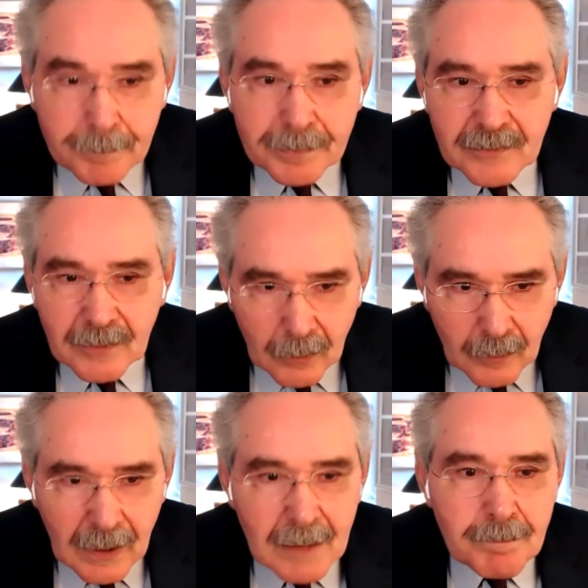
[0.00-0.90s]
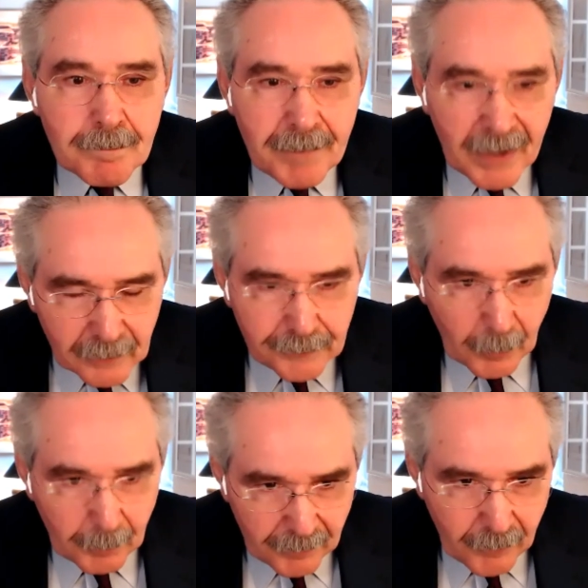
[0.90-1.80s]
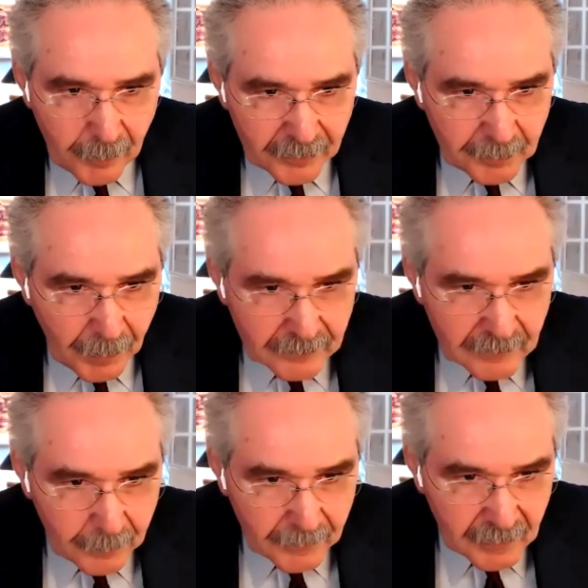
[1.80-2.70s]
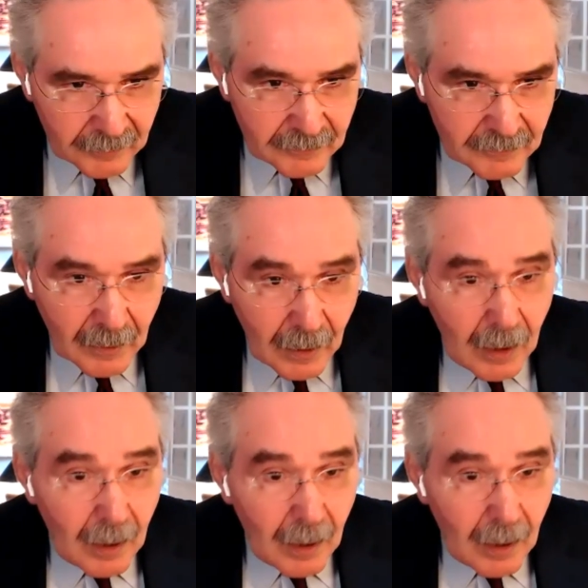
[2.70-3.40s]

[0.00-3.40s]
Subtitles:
absolutely pitiful performance by separatists